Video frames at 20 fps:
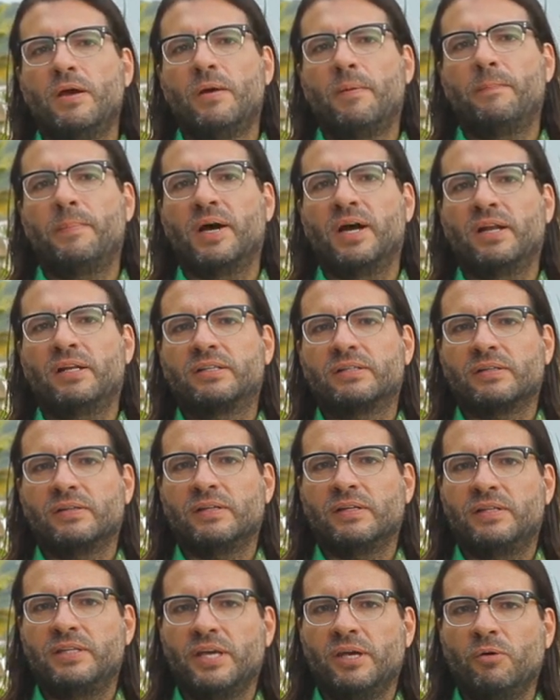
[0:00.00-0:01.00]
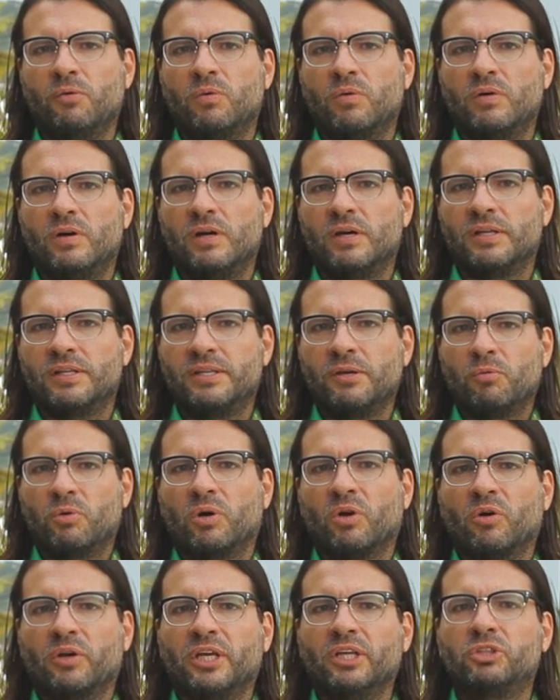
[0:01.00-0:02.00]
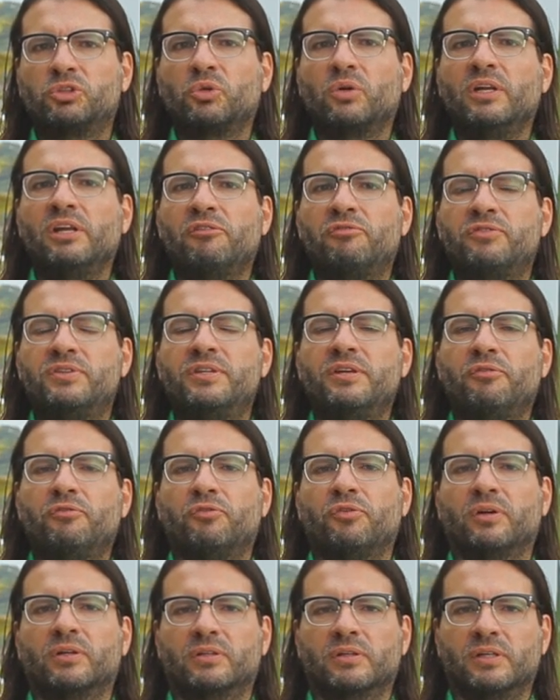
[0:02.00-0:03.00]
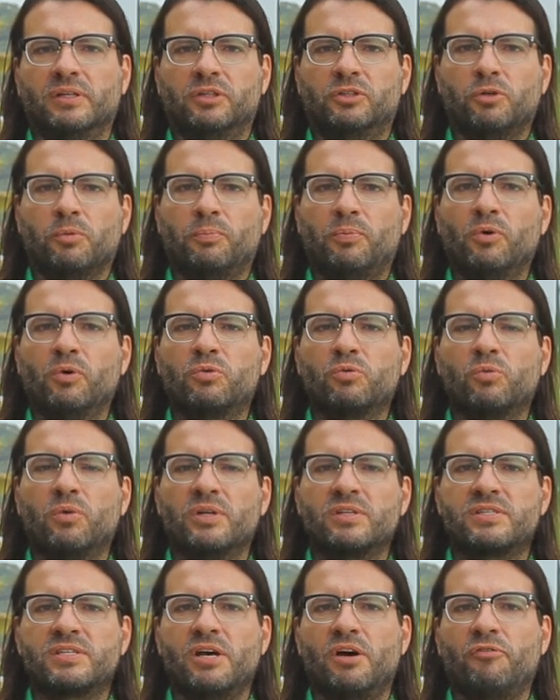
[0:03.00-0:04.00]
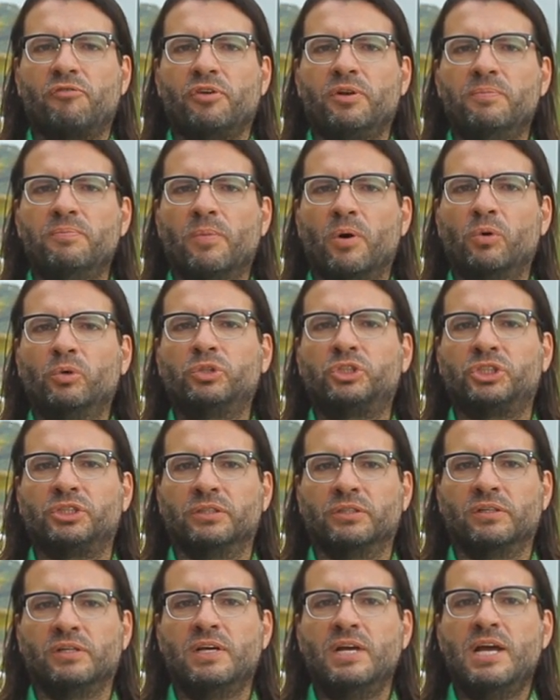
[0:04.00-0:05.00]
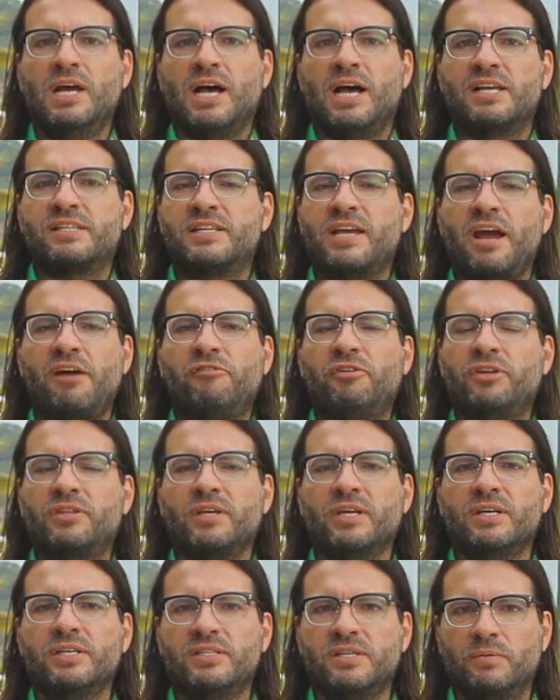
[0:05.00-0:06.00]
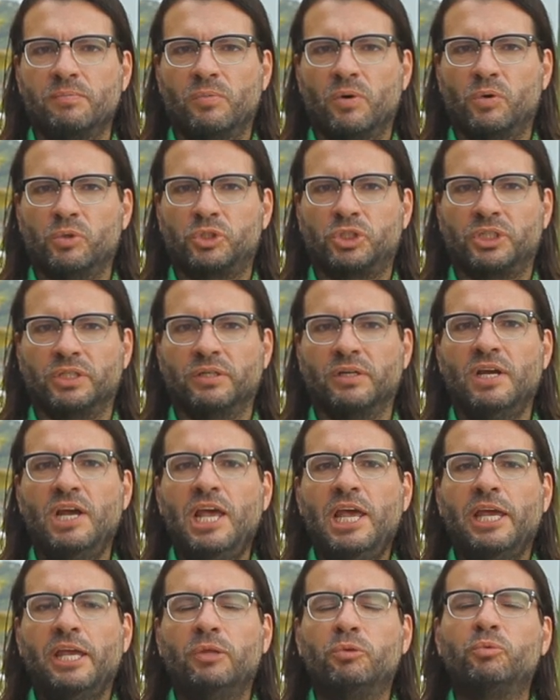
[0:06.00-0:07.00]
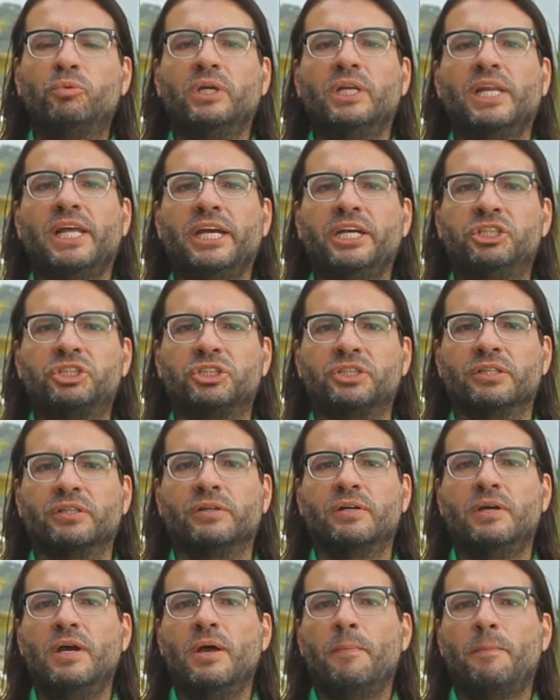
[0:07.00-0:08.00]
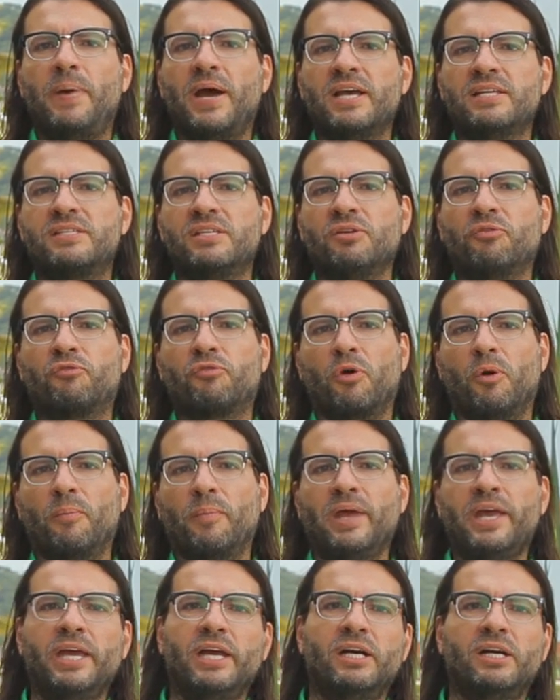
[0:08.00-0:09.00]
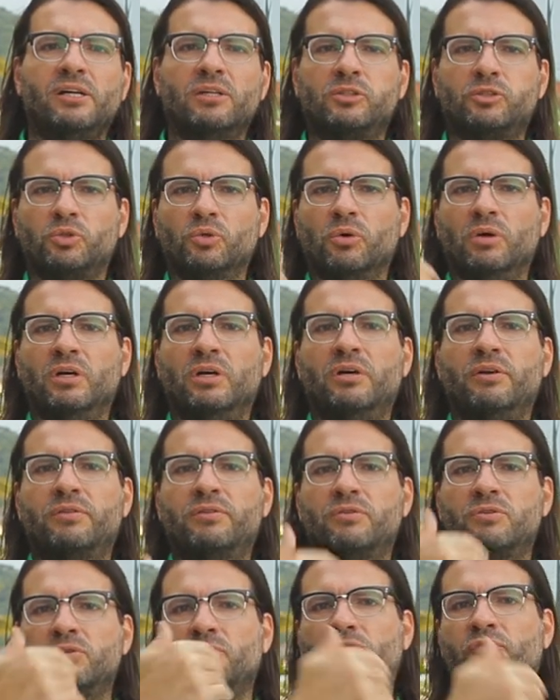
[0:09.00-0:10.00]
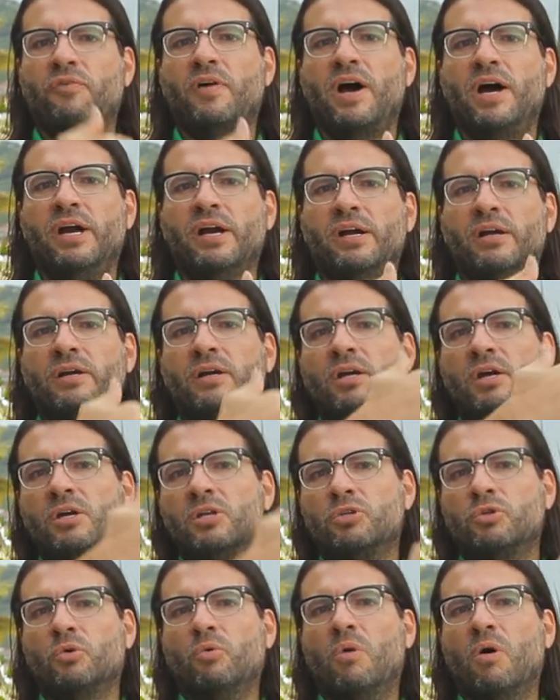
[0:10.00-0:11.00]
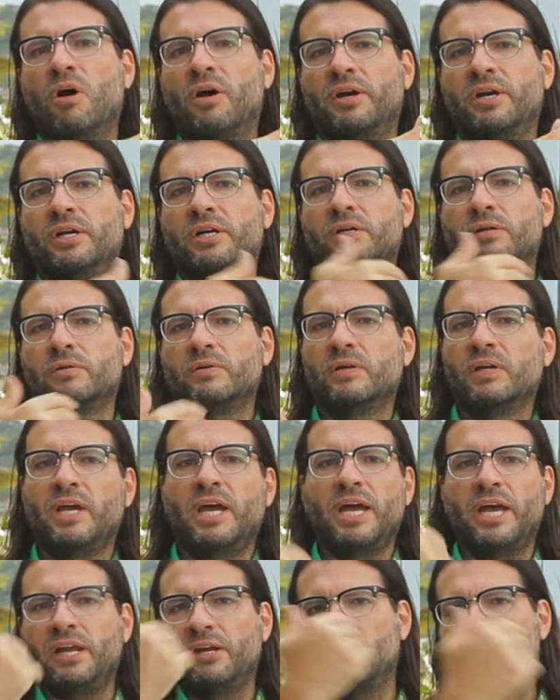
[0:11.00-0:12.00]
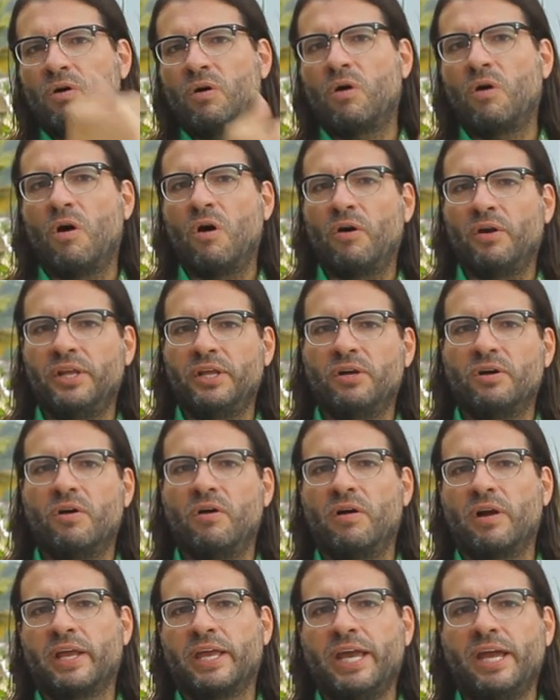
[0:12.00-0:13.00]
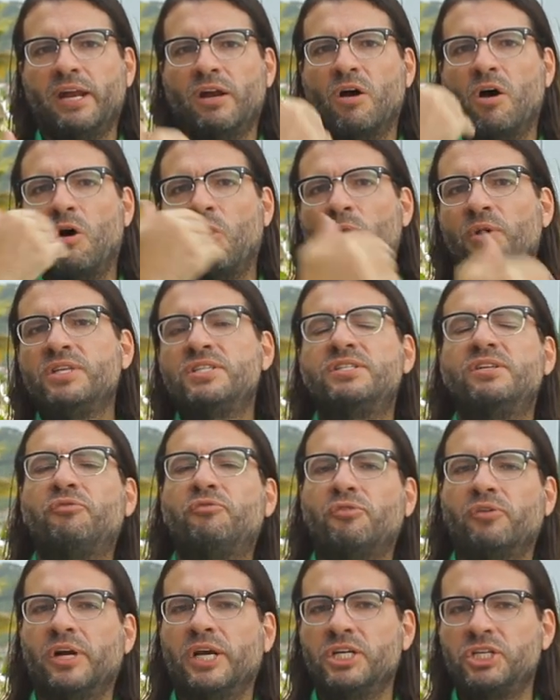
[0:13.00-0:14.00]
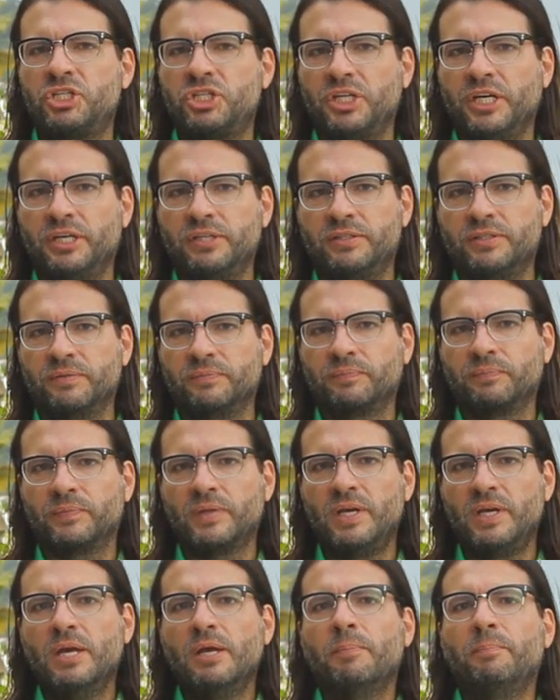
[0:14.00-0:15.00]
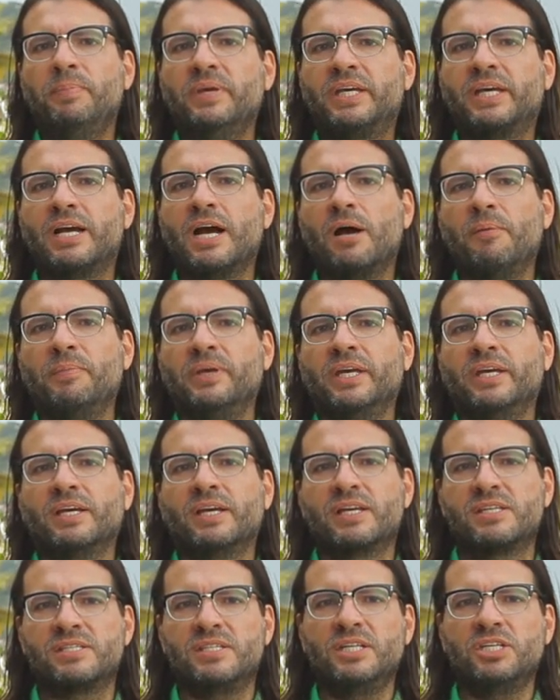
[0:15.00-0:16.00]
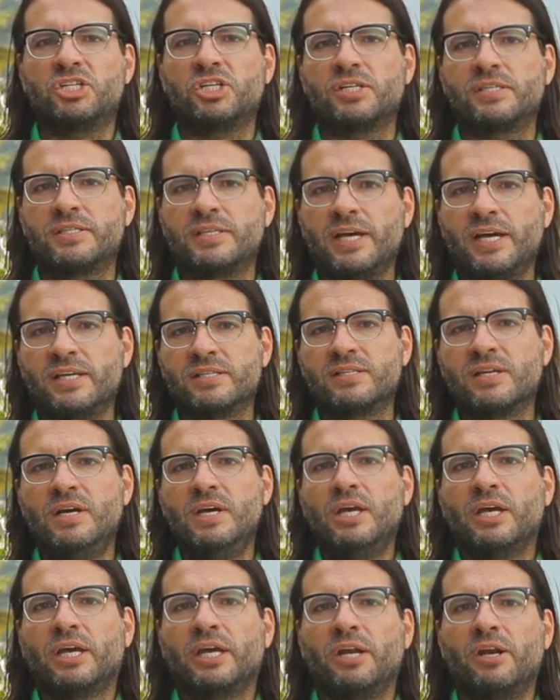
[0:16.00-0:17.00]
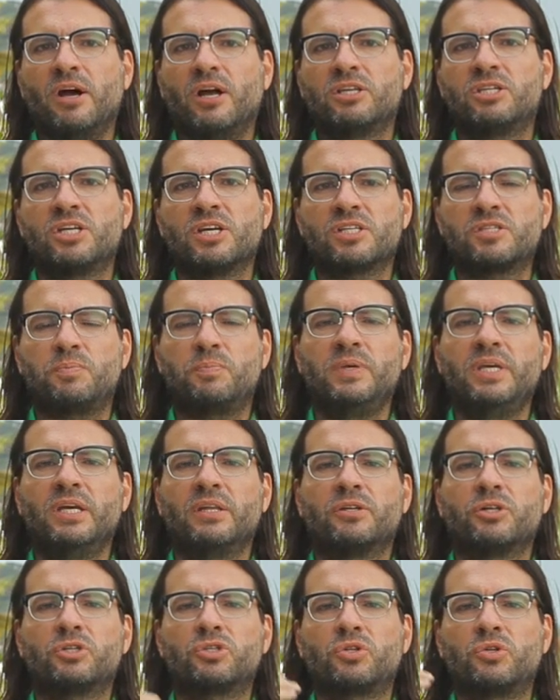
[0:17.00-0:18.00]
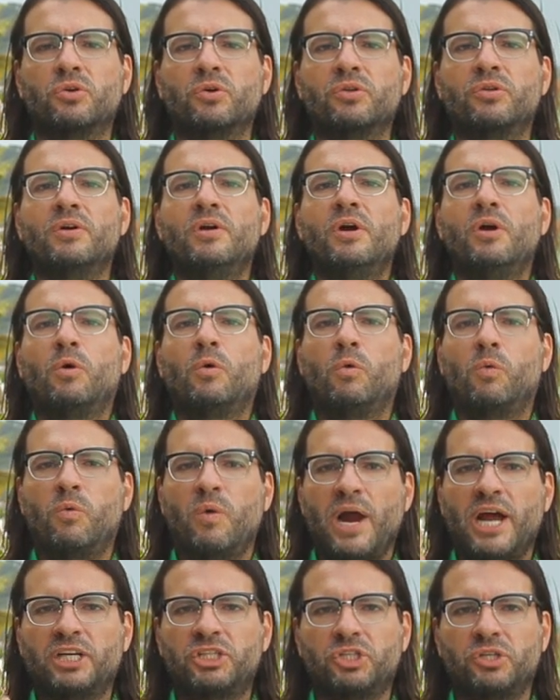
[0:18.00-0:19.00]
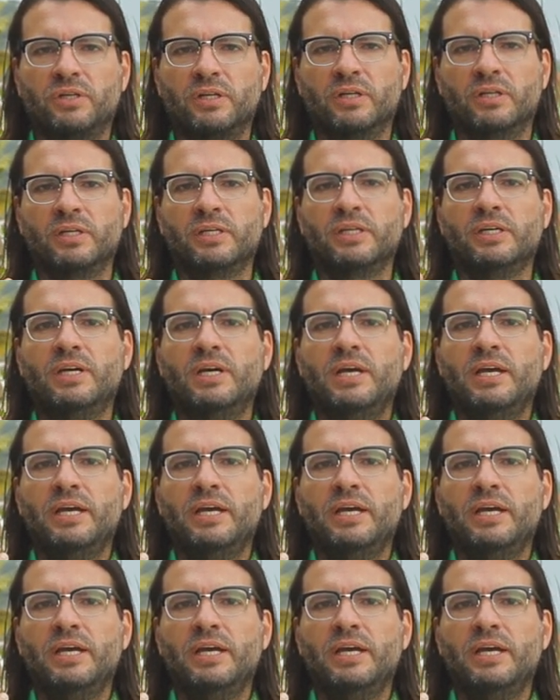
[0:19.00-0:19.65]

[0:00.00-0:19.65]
But they, uh, they were looking to live differently, to put oneself in motion, as everything is in motion, in relation, passing from air to earth to fire to water. And on and on again, always differentiating. Becoming, as Nietzsche says, cannot just be understood rationally.